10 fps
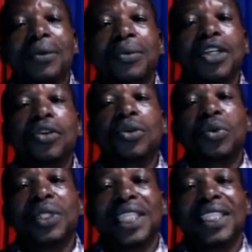we
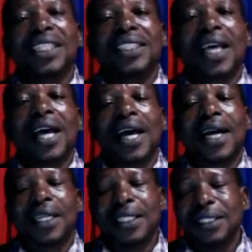concluded that
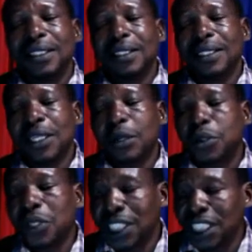
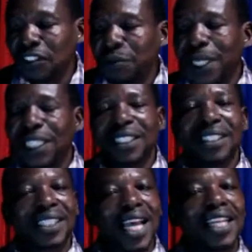authoritative
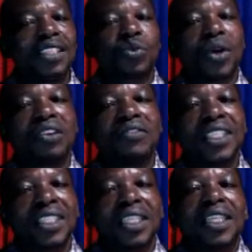parenting style is one of
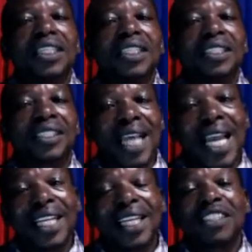the
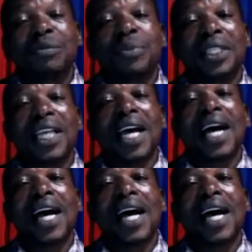styles that has been